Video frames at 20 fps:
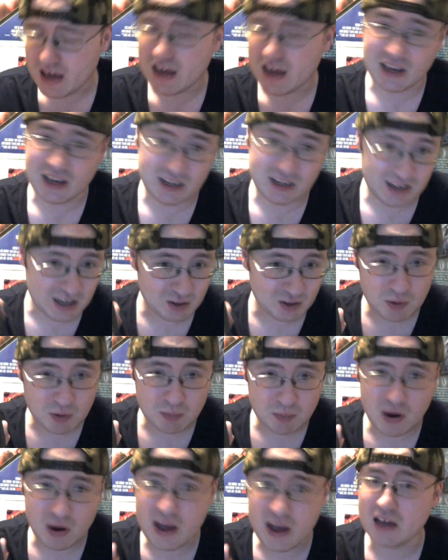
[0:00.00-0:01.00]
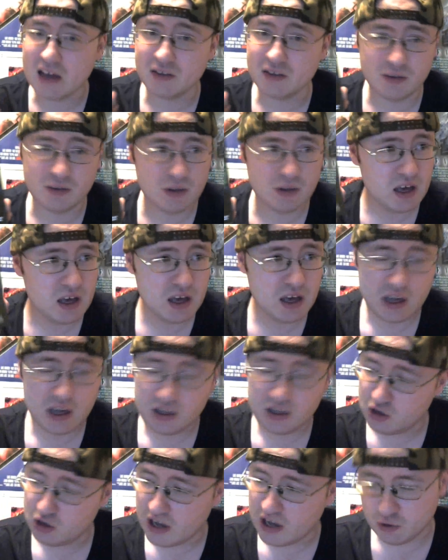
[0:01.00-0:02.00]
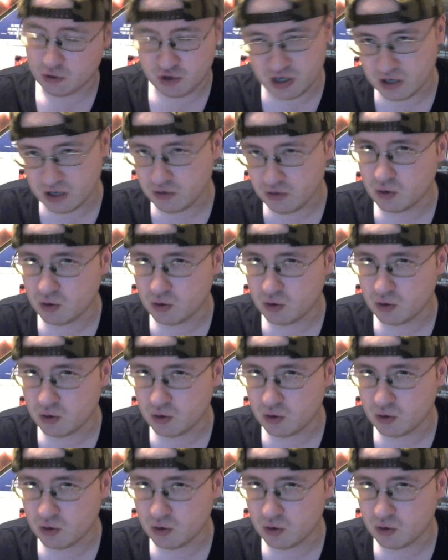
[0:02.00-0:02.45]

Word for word: And in case people ask, I'll check